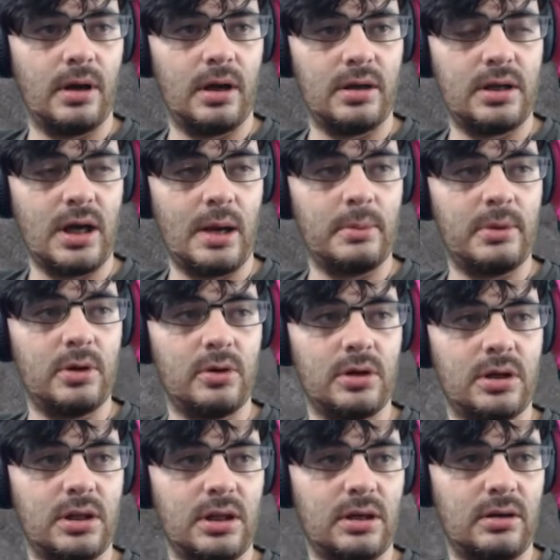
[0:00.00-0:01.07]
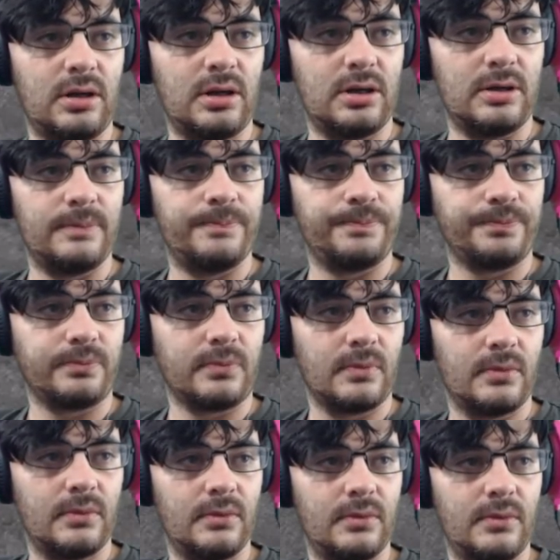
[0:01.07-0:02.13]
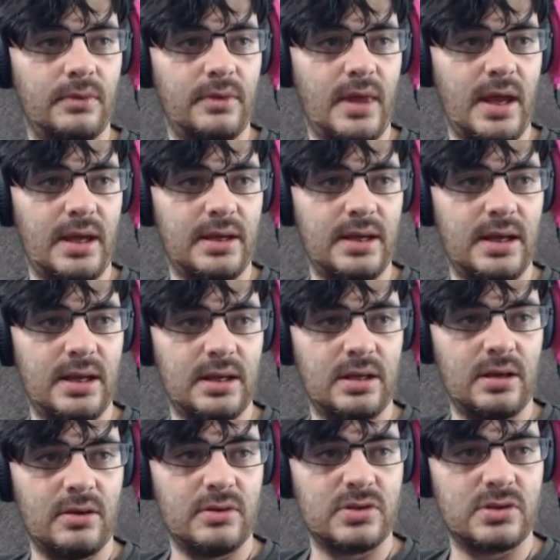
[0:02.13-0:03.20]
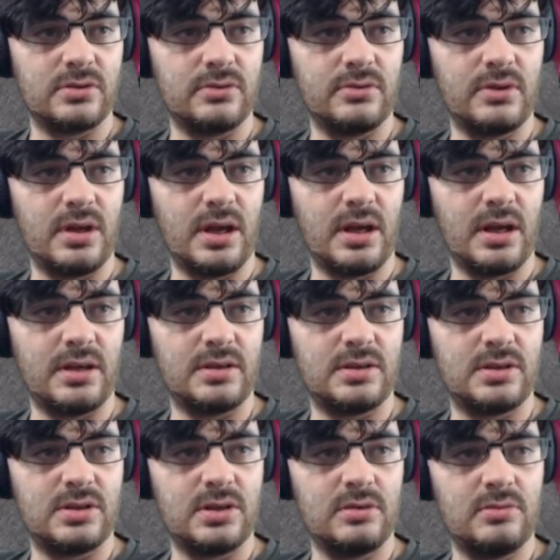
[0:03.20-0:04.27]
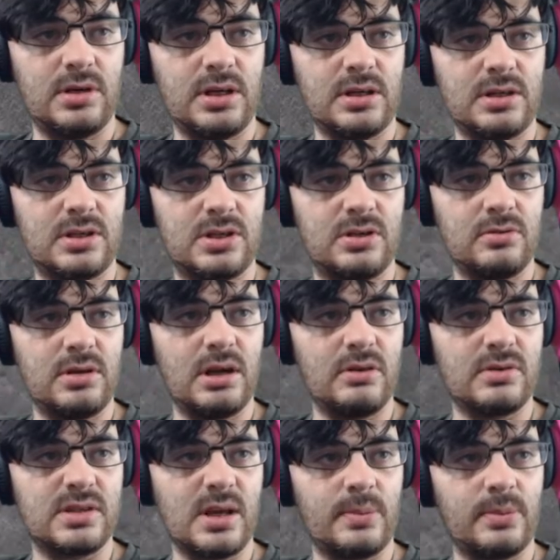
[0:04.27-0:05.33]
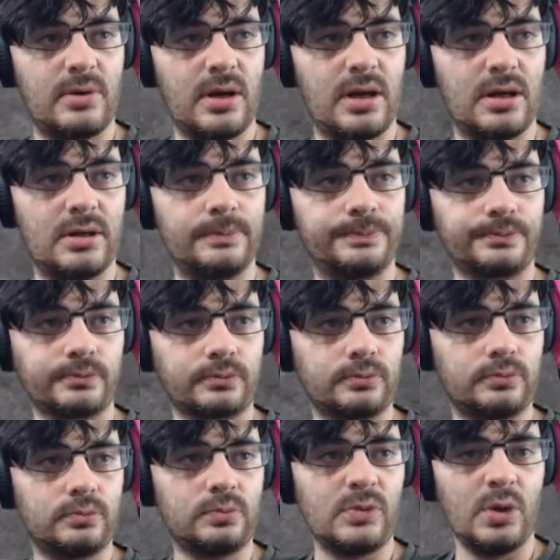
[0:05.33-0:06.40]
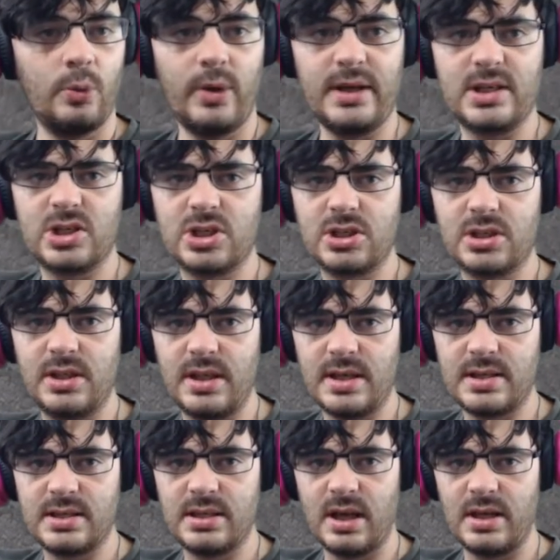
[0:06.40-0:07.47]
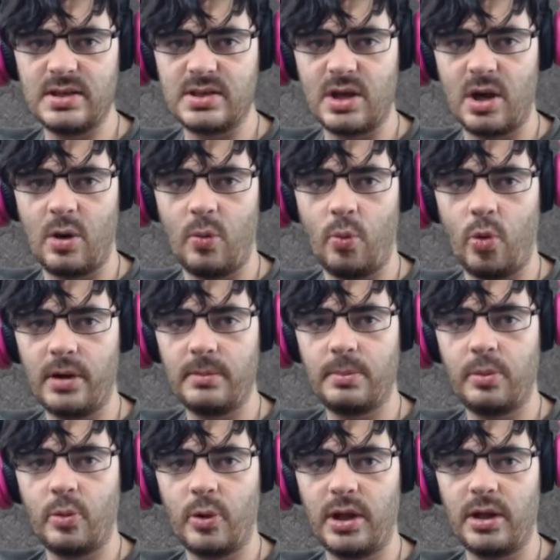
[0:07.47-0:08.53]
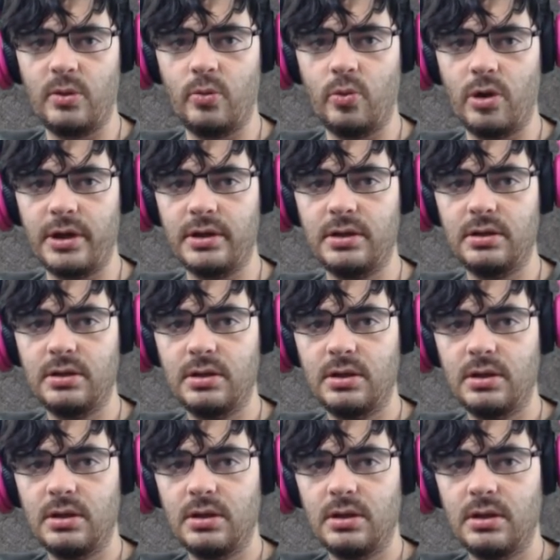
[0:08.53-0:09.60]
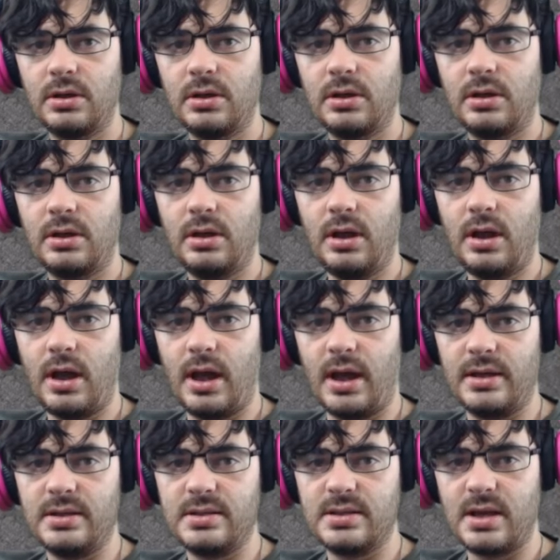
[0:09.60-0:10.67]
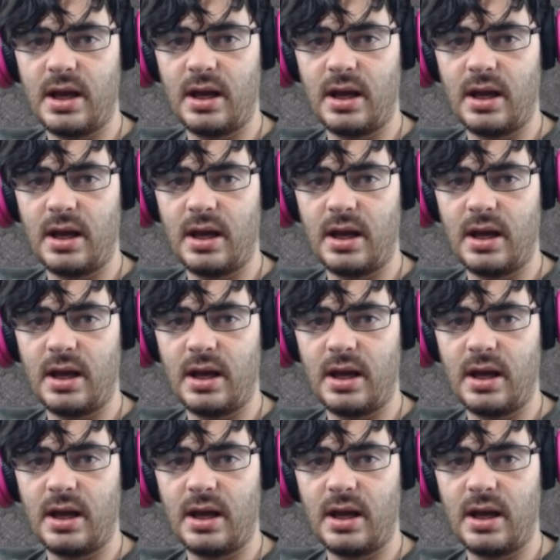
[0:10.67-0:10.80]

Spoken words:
uncommon ore cleaner here. Then it goes through the Tuning Studios upgrader, which this does a 1.1, and